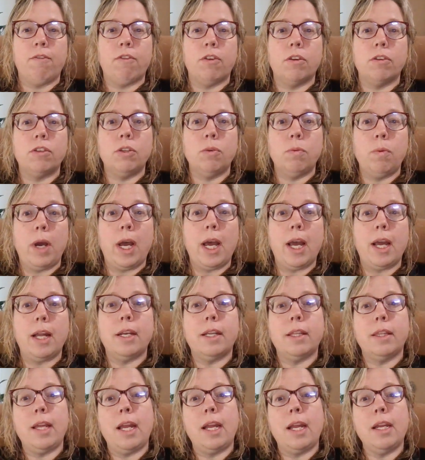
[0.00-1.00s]
for
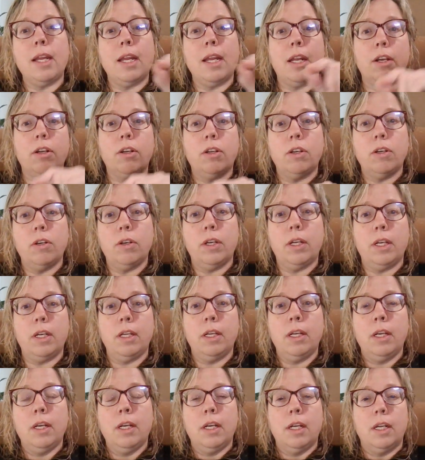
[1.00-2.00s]
duet, they need a
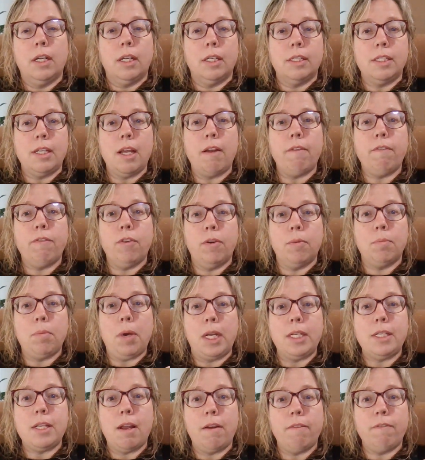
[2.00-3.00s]
good 10-foot
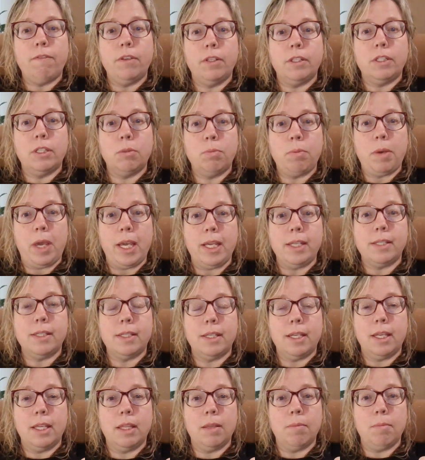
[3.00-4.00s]
by 10-foot
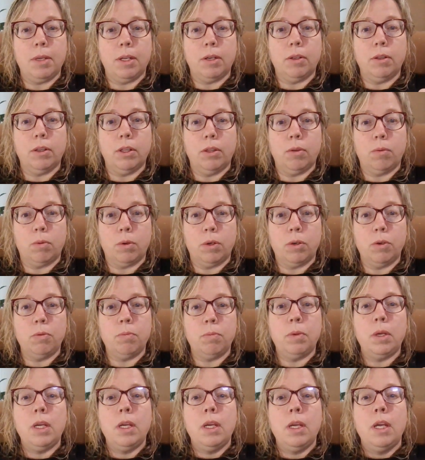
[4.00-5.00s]
space in the middle of the
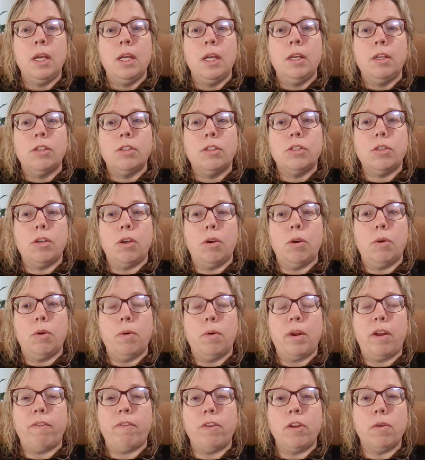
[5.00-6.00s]
room.
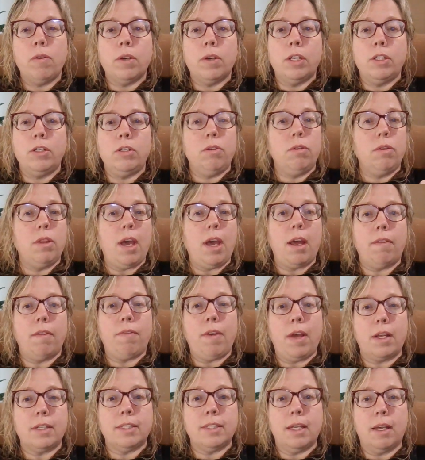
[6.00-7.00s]
So if you could do that,
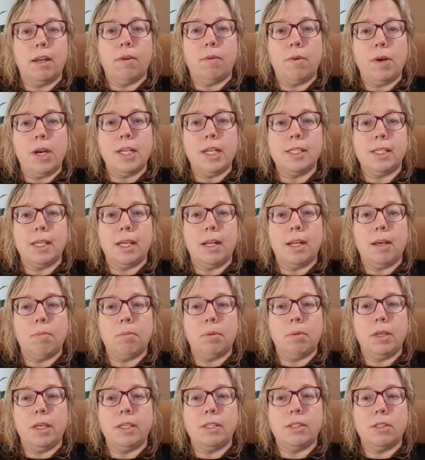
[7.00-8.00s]
if that's not already set up,
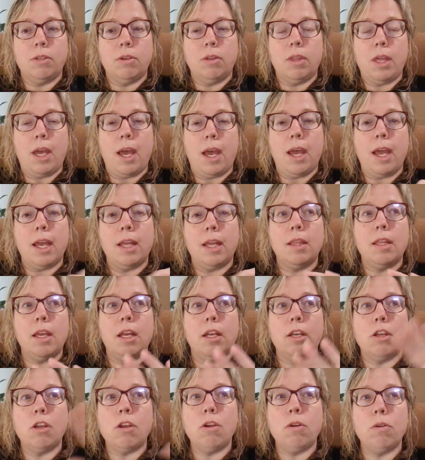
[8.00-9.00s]
please do that. And
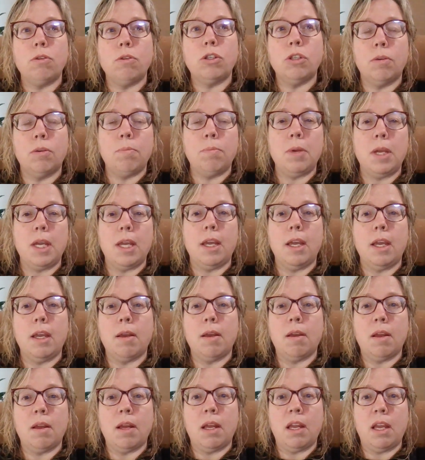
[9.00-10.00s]
then you should
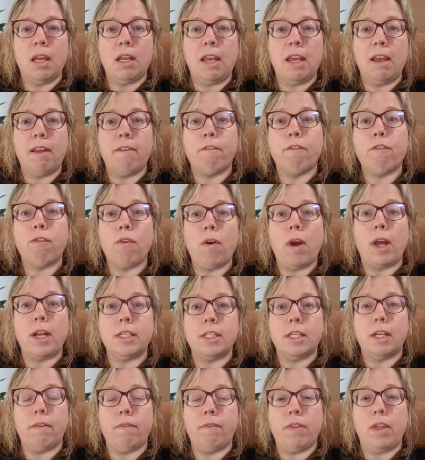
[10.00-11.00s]
be in
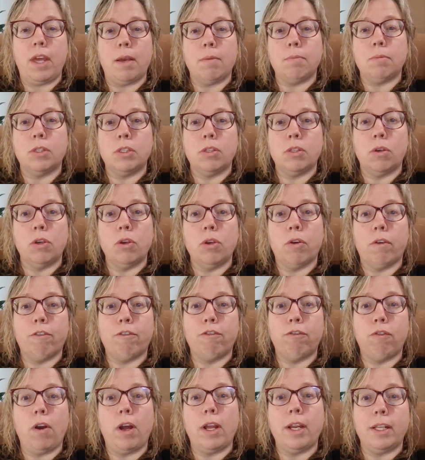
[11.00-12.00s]
front of them. So you're
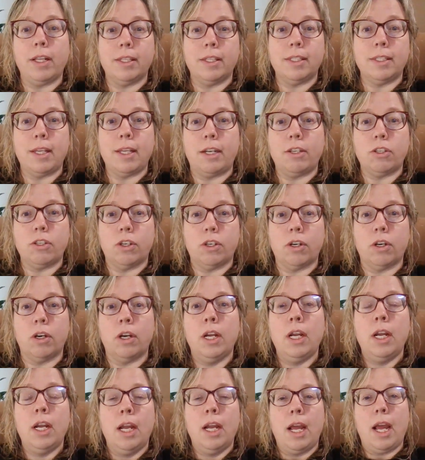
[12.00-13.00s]
front and center
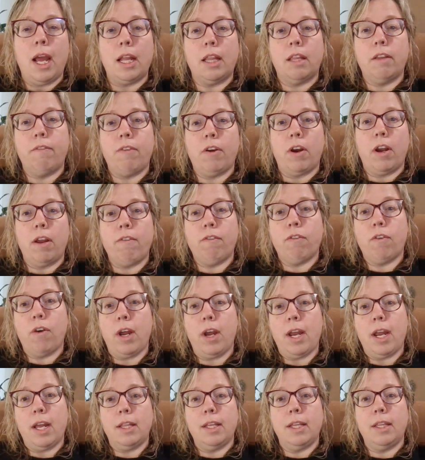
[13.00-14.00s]
at the very
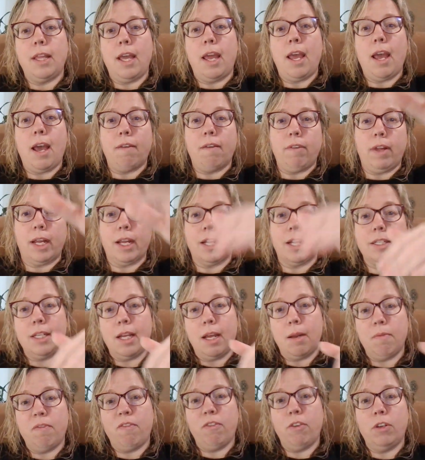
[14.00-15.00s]
front. And then they have like a
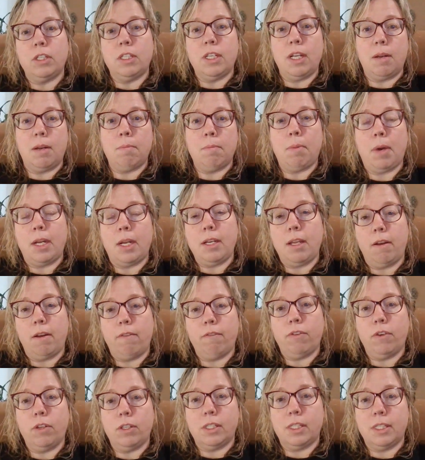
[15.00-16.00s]
10-foot, 10 by
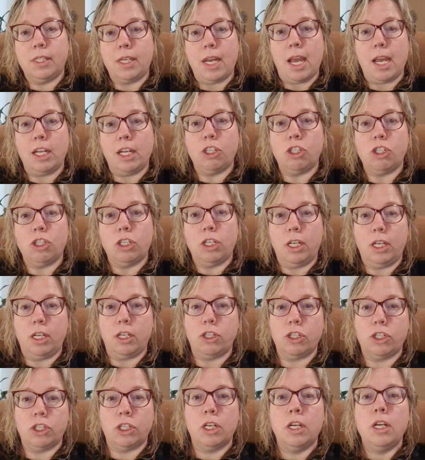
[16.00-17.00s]
10-foot stage
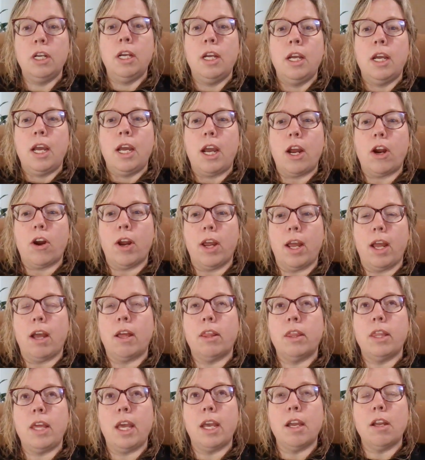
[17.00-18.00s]
ish
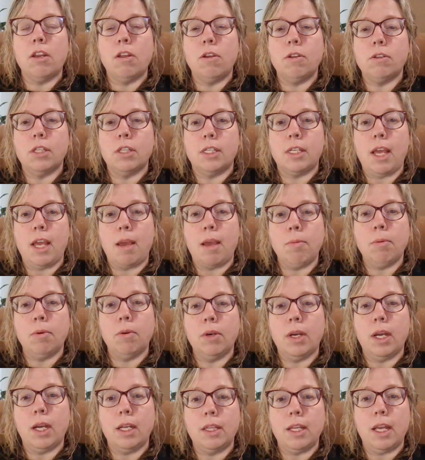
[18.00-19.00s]
area. They can use a
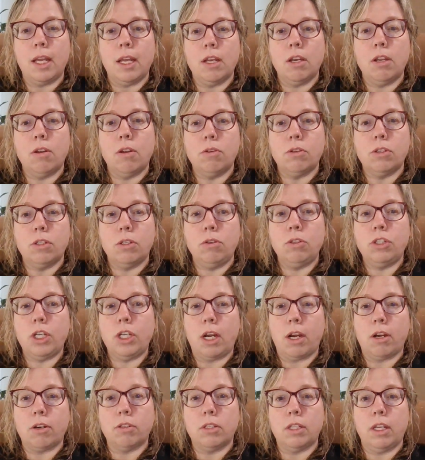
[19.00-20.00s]
table and they can use two
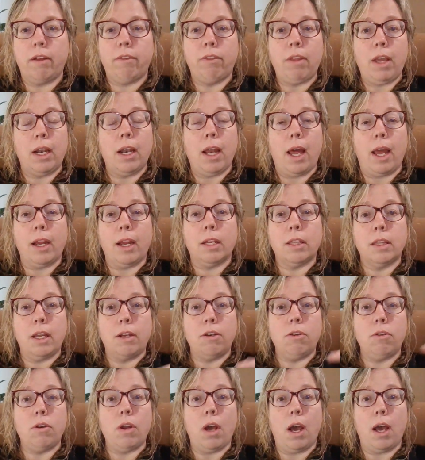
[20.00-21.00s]
chairs if they'd like.
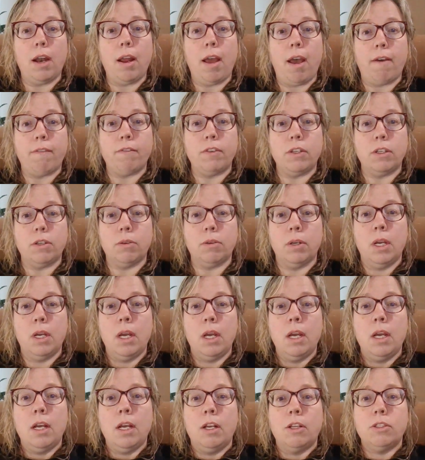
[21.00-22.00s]
They do not have to.
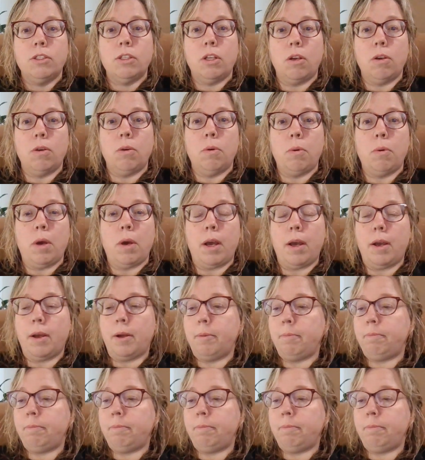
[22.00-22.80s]
So,